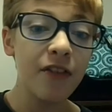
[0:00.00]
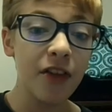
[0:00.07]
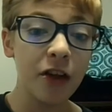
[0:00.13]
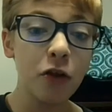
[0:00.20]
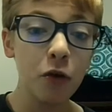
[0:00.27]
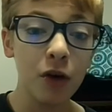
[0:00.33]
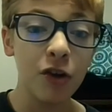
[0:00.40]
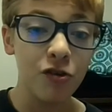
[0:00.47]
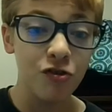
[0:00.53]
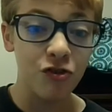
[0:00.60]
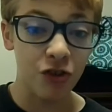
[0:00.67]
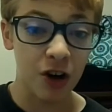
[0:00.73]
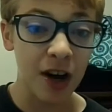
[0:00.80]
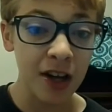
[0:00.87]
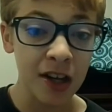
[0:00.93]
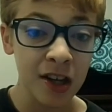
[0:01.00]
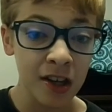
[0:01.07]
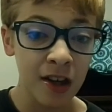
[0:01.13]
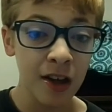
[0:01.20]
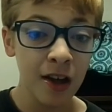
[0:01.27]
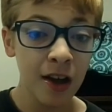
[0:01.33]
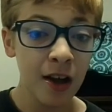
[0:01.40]
that you can trust
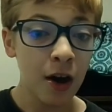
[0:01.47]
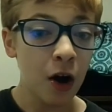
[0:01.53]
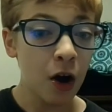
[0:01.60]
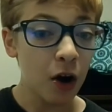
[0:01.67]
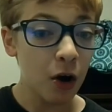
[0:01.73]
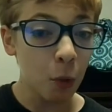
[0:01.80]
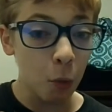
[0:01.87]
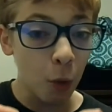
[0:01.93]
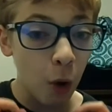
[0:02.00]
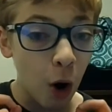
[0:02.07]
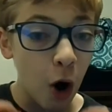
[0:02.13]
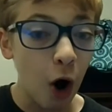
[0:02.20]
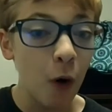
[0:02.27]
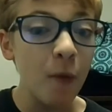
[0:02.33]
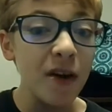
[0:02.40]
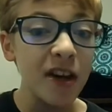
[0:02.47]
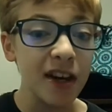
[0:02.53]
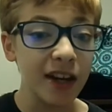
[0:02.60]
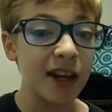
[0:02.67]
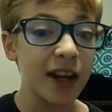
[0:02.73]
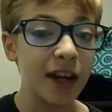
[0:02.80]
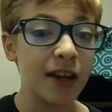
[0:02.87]
will always
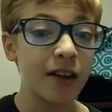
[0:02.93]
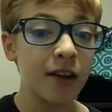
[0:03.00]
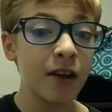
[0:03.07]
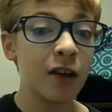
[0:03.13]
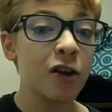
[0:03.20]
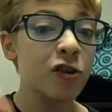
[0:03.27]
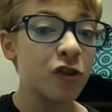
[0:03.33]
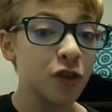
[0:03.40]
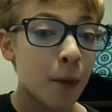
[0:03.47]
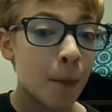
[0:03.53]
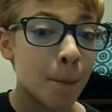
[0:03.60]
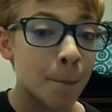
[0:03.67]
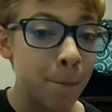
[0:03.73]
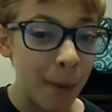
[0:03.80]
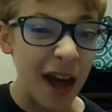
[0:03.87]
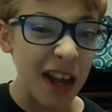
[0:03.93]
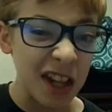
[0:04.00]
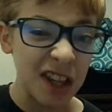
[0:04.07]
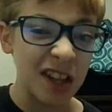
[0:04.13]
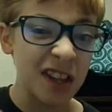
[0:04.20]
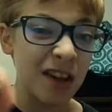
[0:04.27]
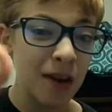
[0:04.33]
lead to the
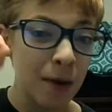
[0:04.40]
best,